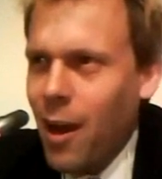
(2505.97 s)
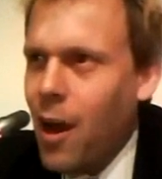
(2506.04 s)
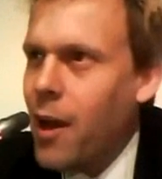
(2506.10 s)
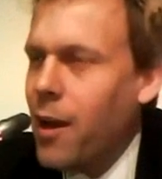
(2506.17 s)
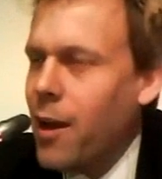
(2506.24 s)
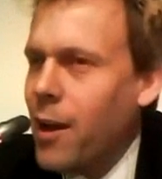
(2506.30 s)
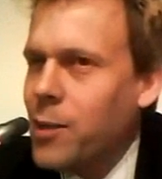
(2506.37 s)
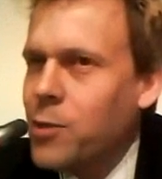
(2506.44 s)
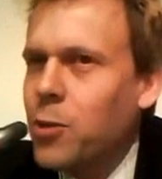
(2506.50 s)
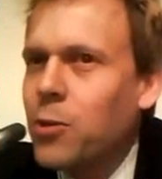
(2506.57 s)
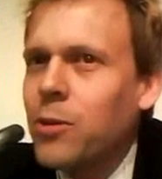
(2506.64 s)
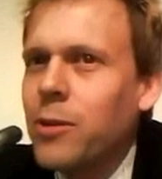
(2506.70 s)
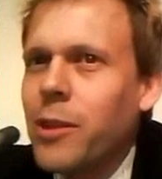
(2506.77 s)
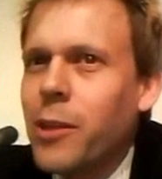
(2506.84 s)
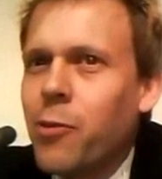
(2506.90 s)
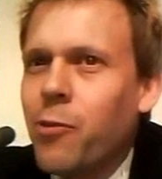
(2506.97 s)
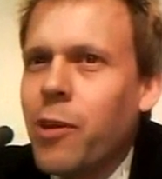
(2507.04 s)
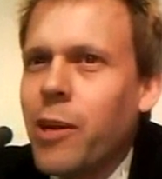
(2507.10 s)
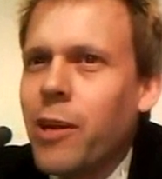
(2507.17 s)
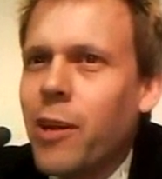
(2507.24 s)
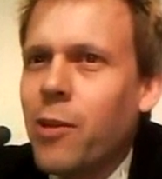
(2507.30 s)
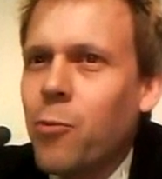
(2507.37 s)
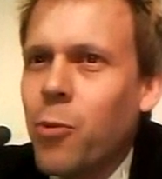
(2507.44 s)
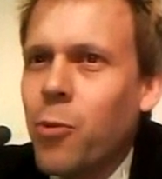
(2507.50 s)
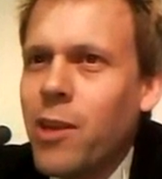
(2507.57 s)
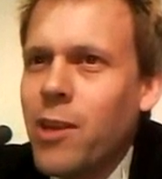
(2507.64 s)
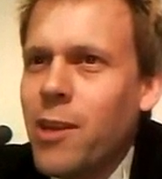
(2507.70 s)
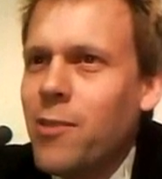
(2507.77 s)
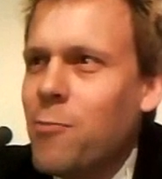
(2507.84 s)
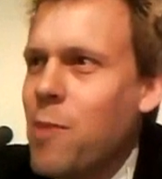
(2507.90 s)
I totally agree that we
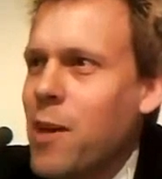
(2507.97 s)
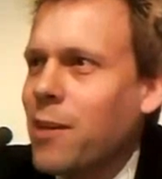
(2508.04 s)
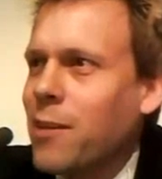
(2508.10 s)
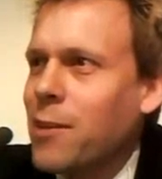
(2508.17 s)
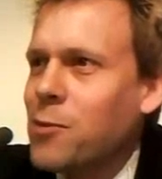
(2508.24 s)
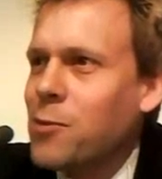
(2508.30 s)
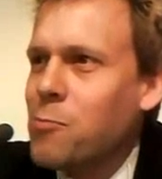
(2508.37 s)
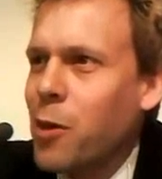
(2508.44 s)
need to make these